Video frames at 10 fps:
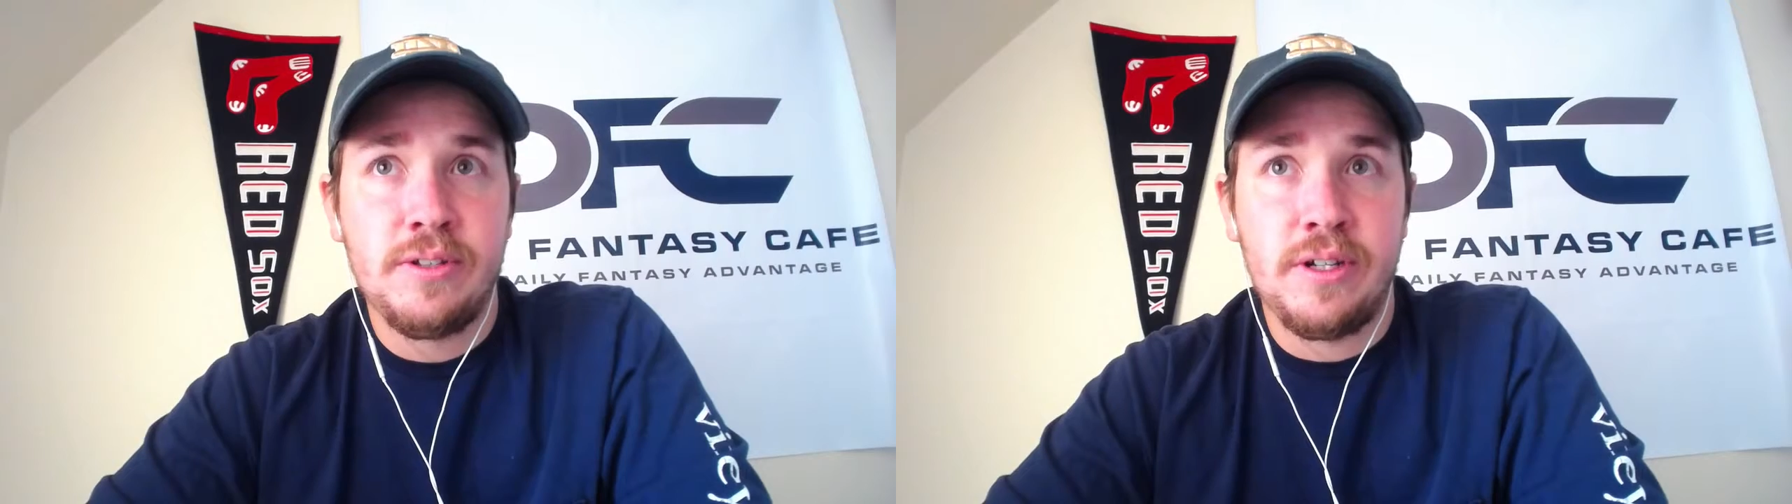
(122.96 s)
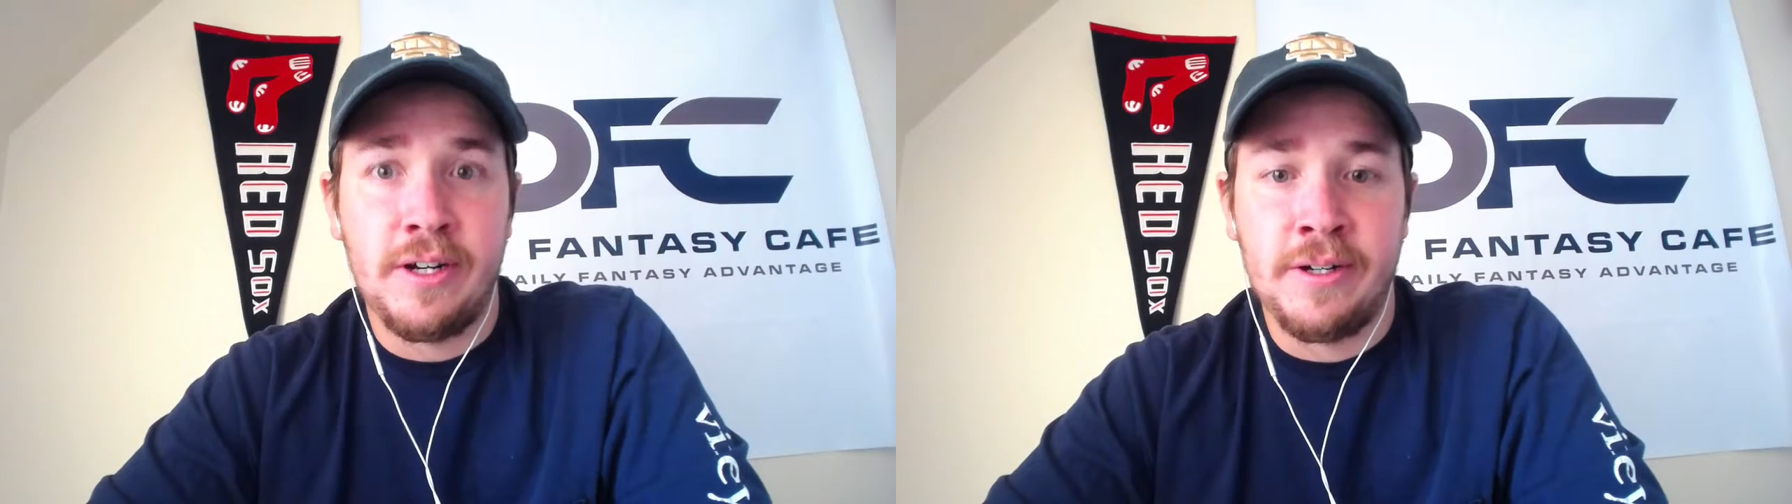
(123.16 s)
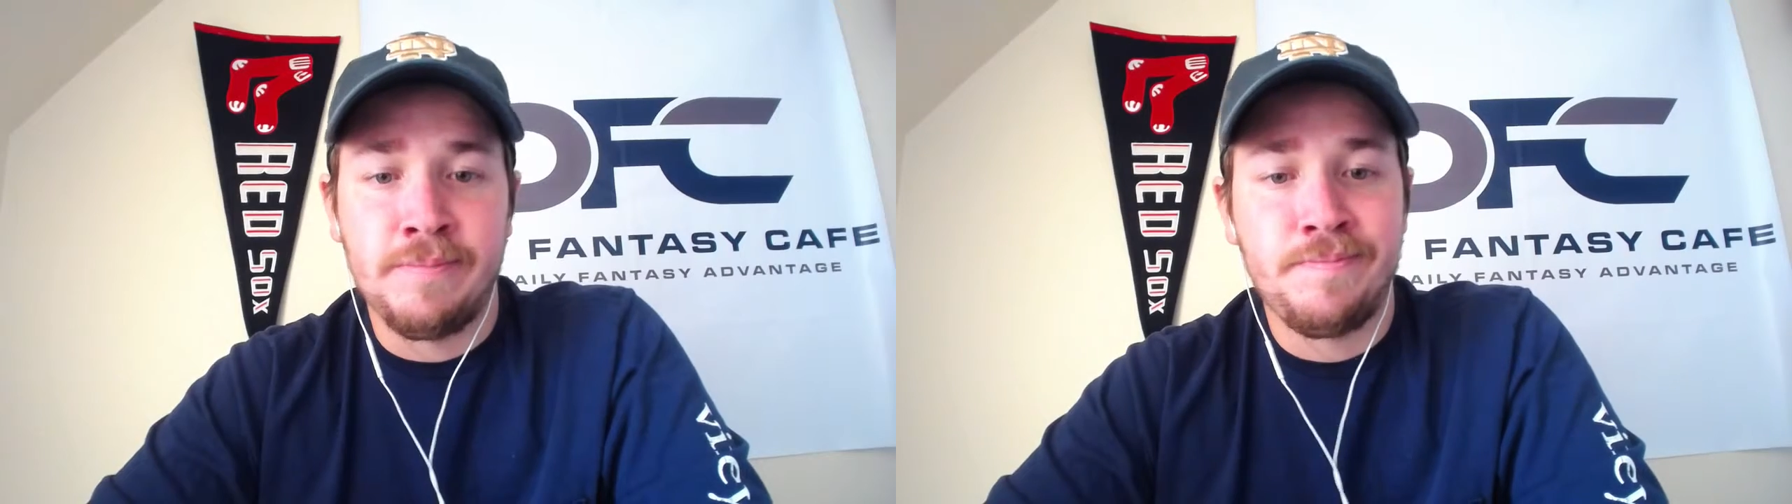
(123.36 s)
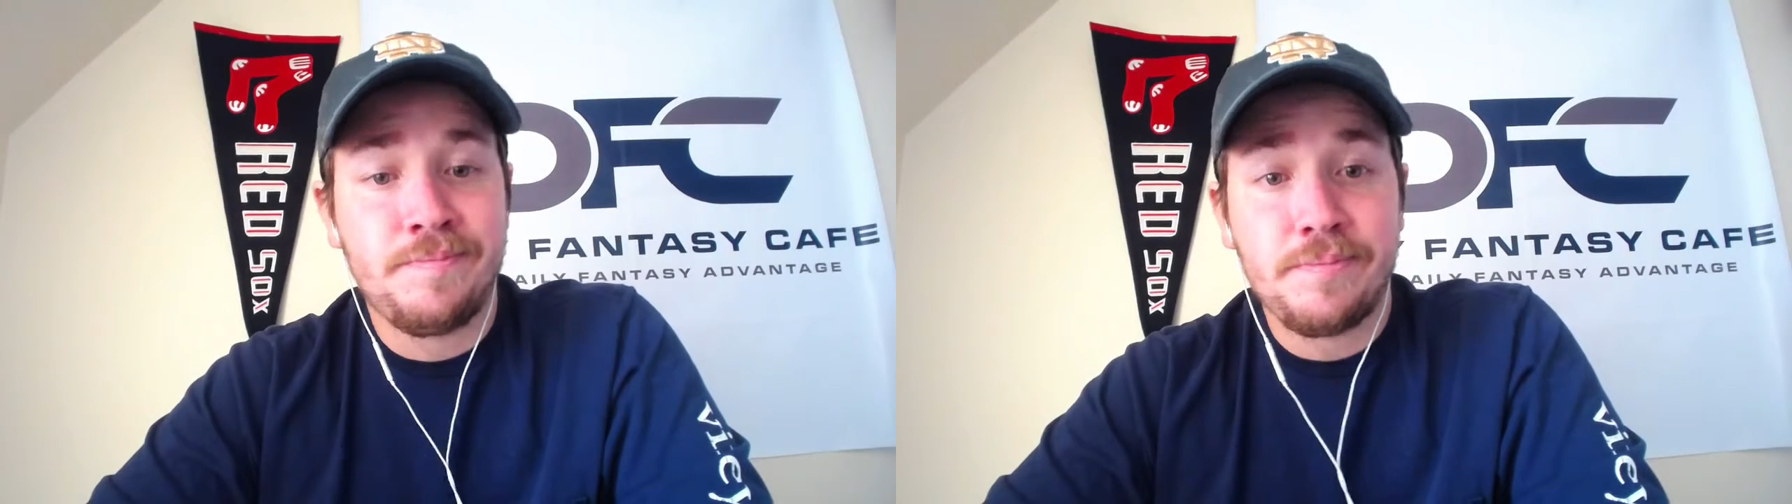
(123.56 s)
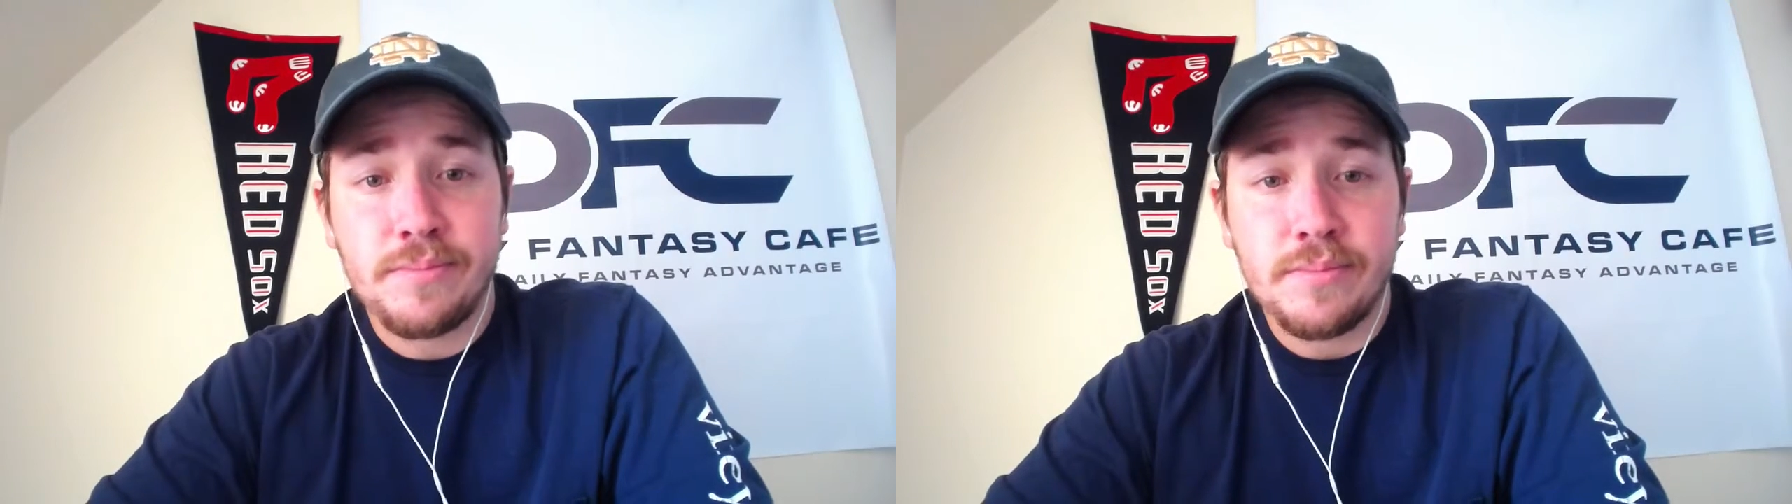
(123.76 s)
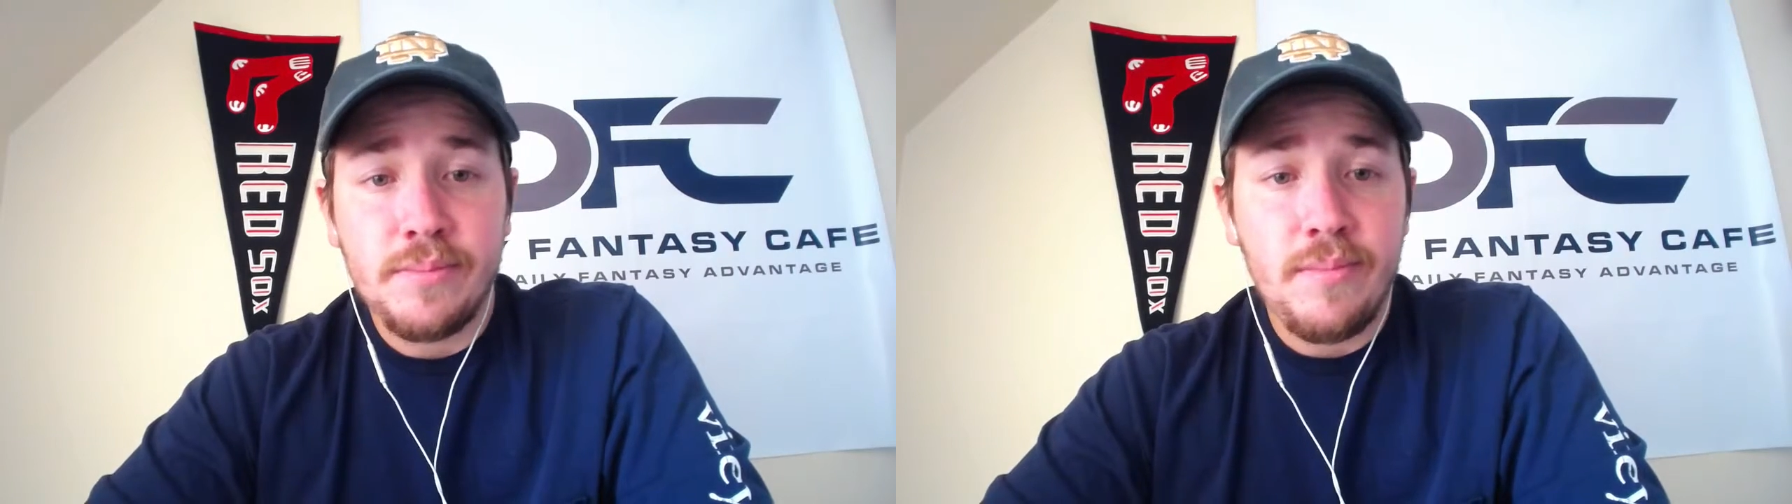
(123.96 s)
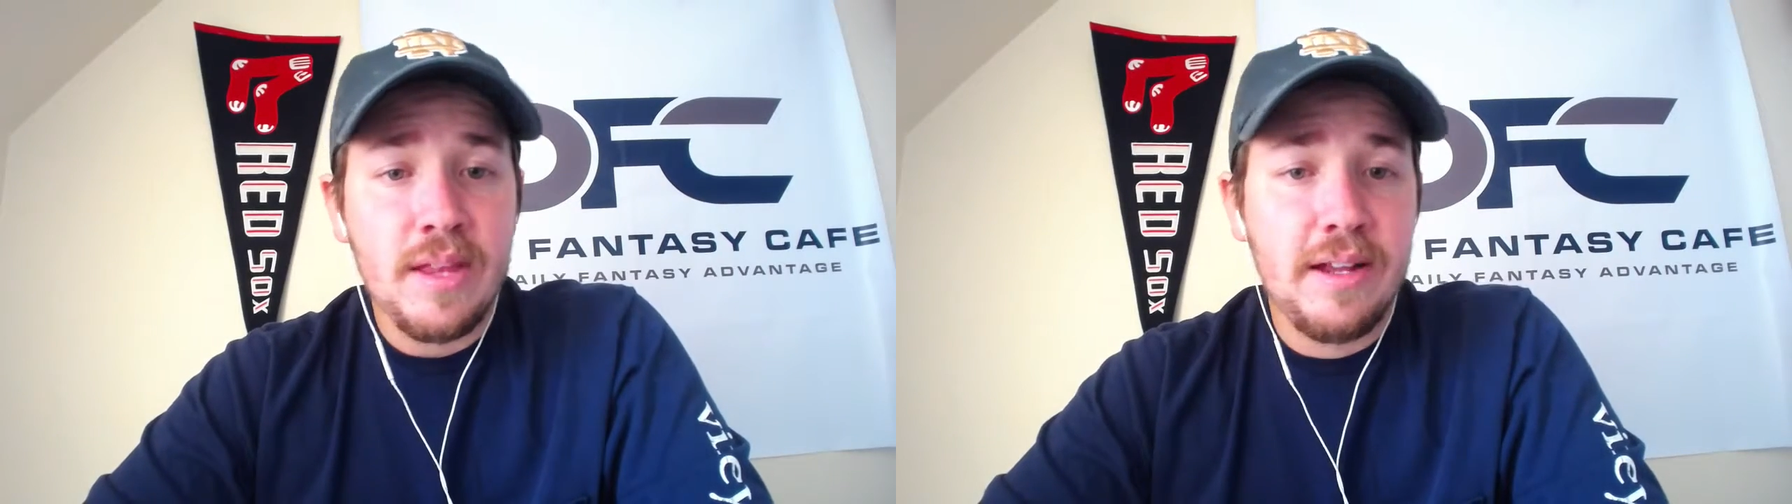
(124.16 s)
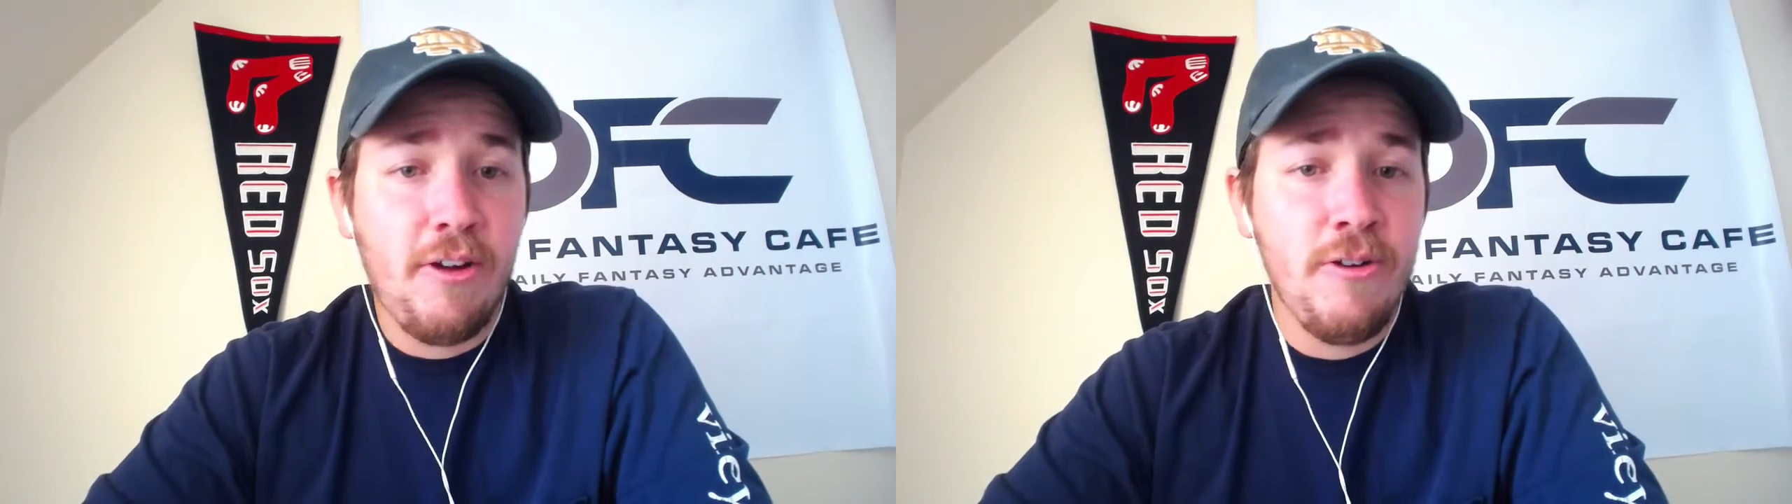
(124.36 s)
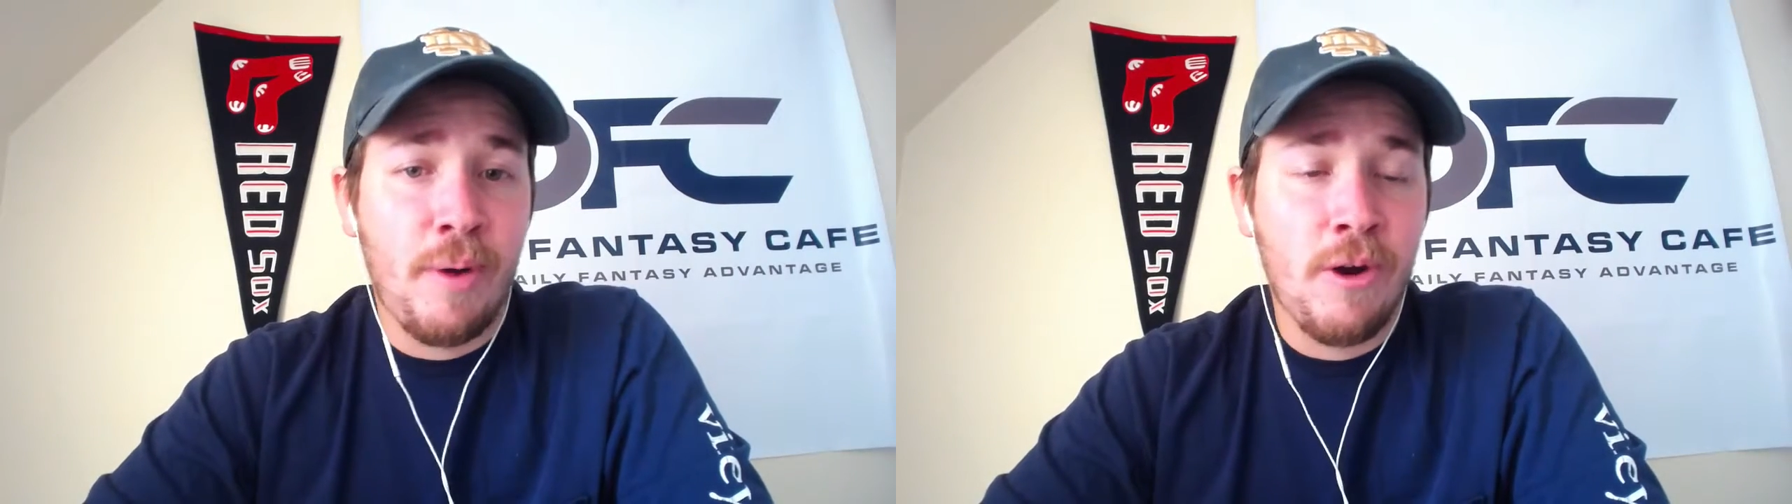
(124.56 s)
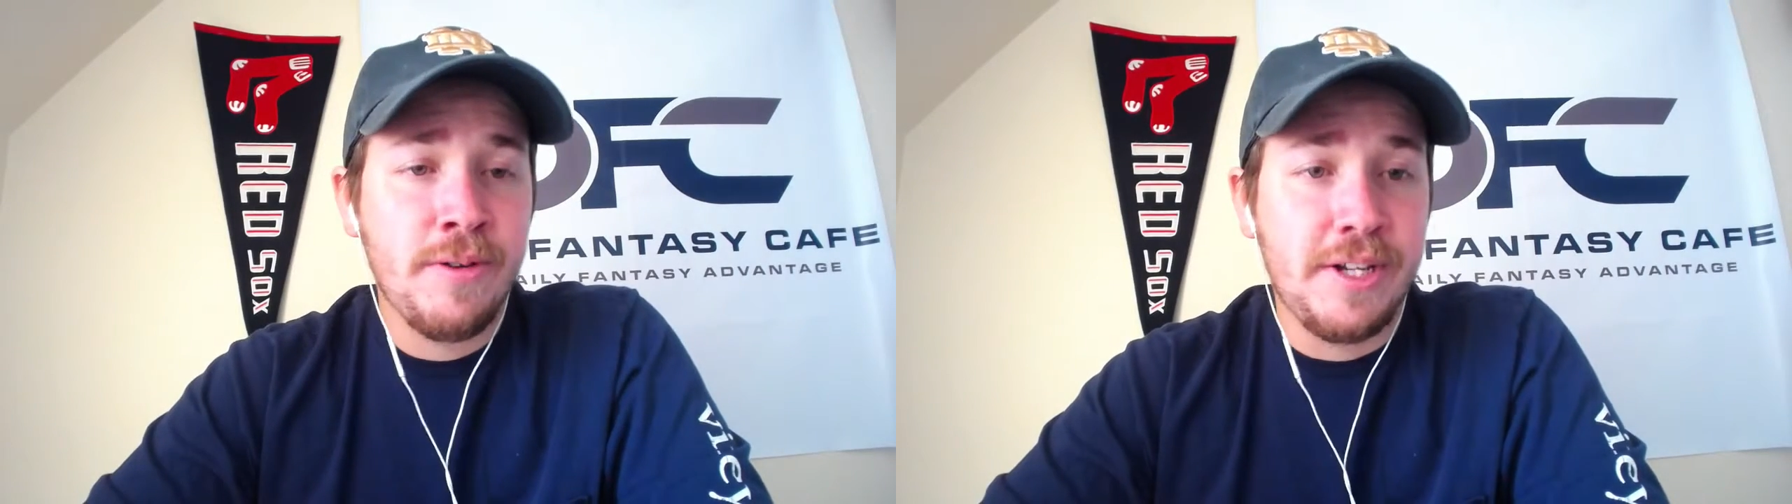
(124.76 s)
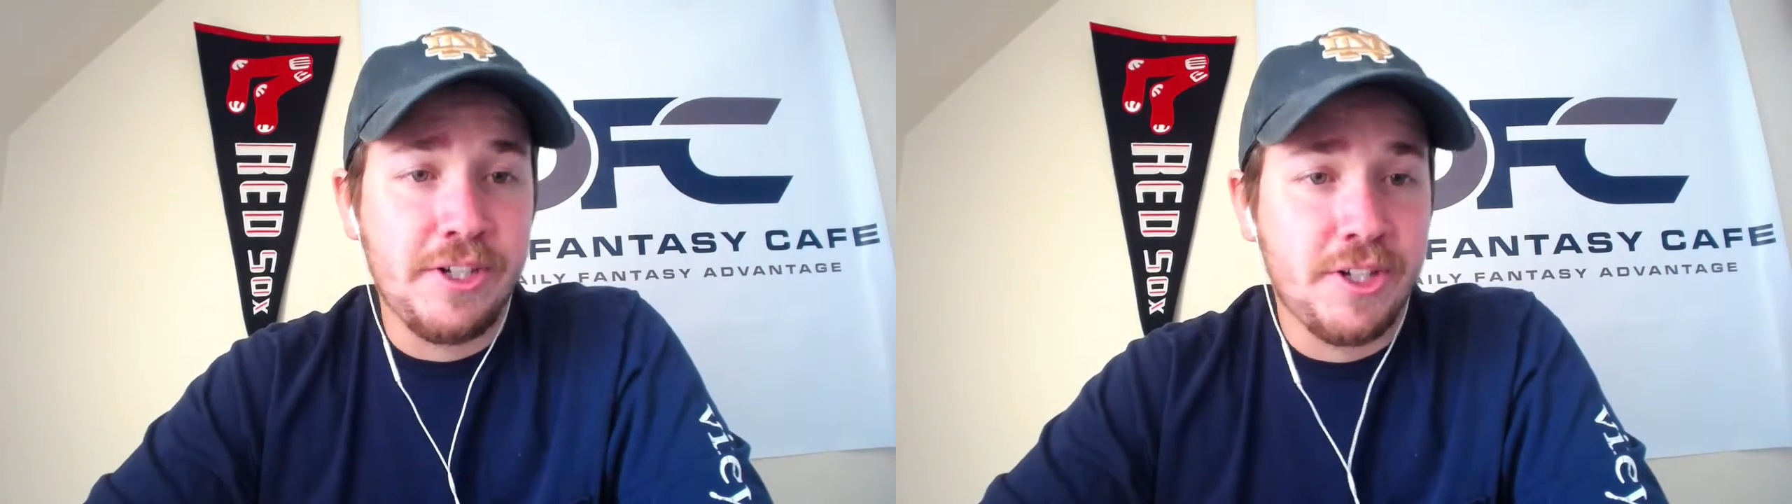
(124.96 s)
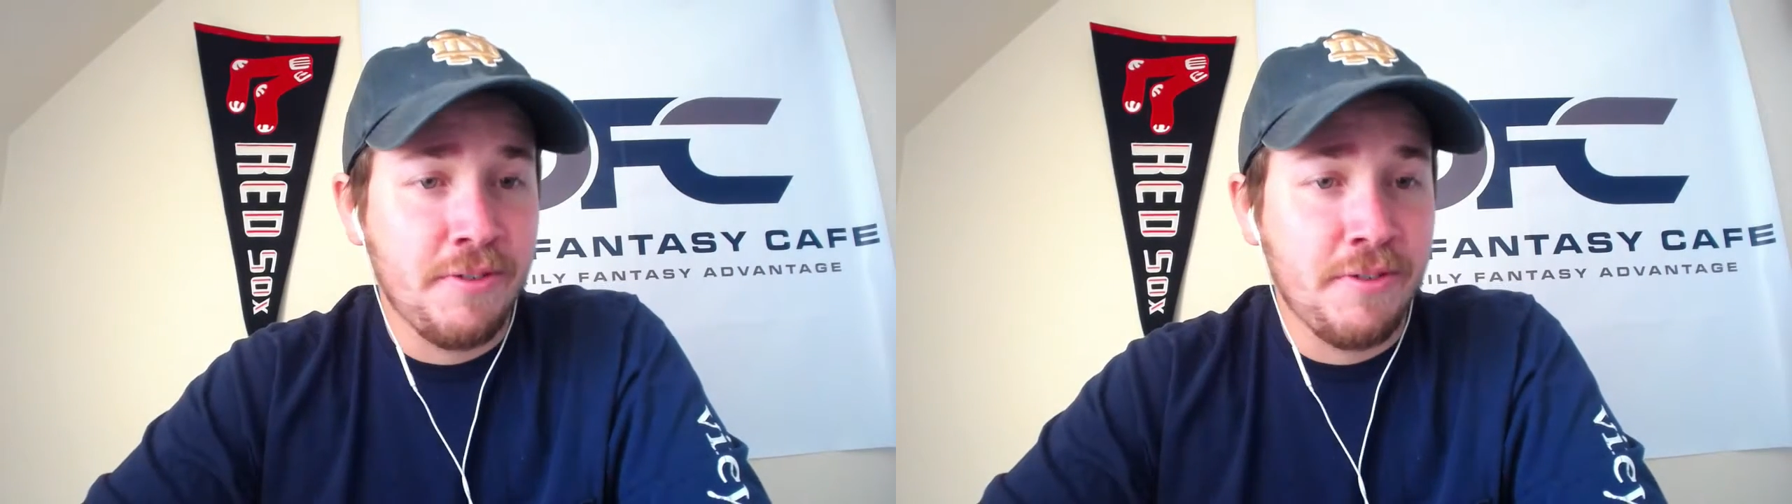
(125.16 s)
Gary Barnidge